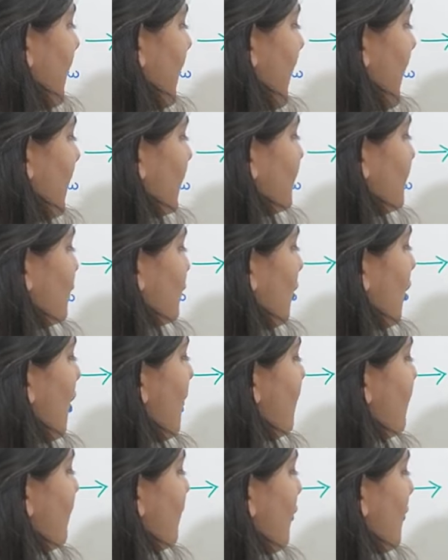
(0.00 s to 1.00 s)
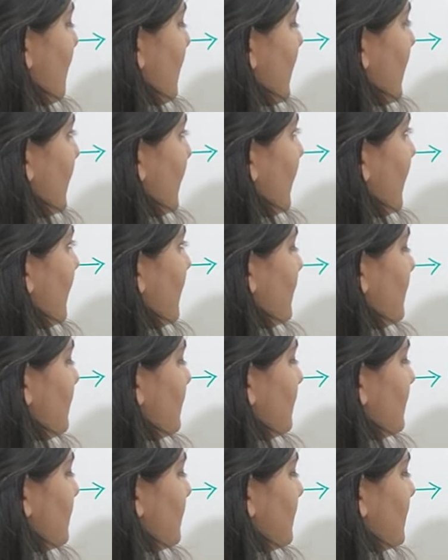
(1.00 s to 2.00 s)
x of omega
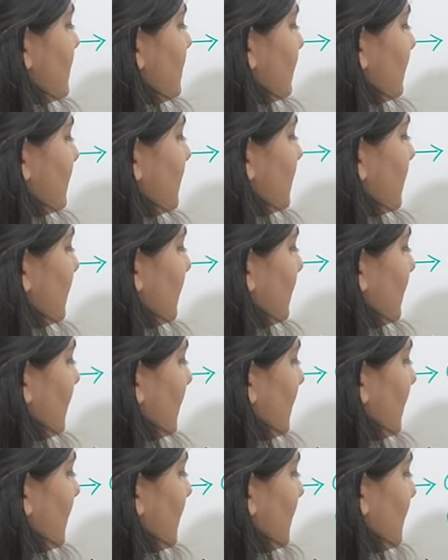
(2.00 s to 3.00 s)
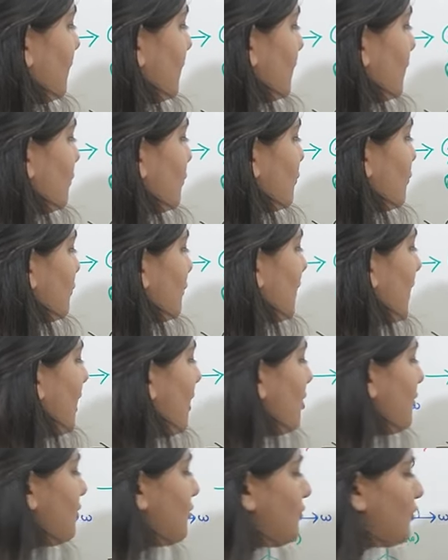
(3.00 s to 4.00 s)
C3 so
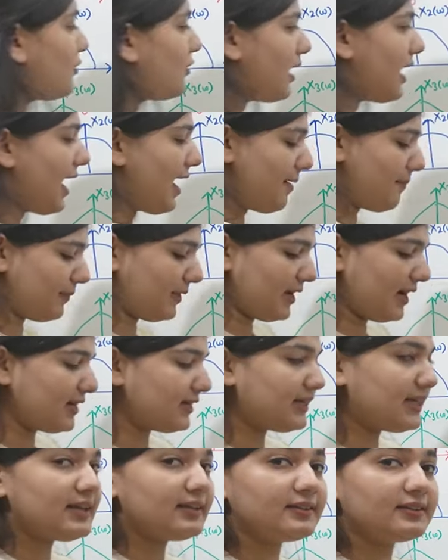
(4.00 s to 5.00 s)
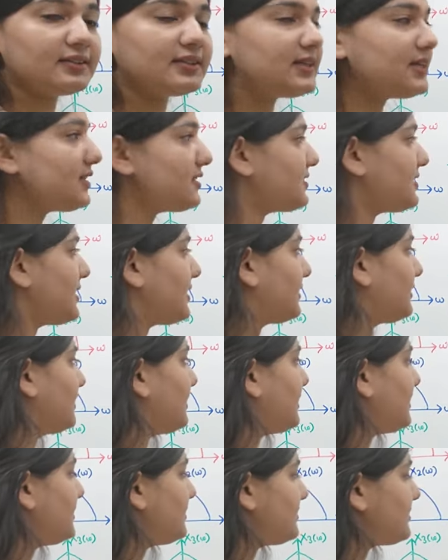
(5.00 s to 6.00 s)
now I am getting three
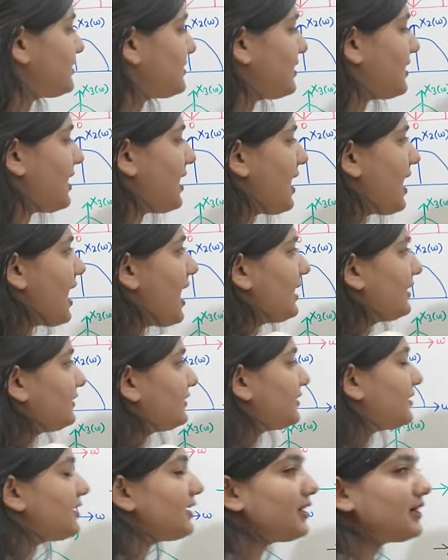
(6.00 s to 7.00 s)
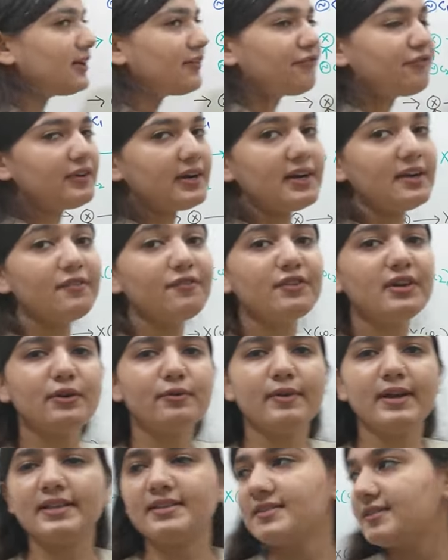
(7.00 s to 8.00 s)
signals at three different
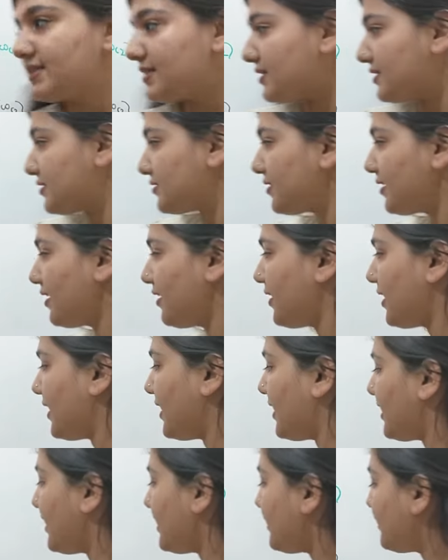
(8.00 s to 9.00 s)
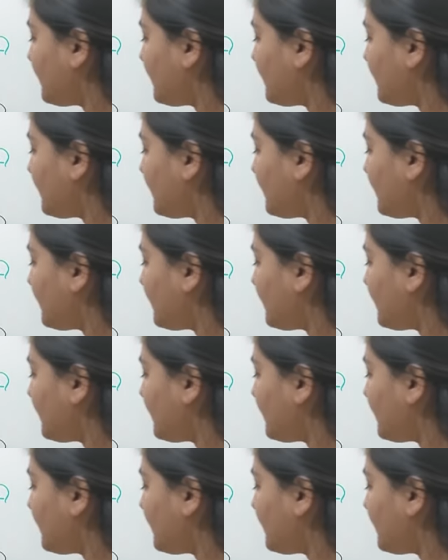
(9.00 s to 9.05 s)
frequencies here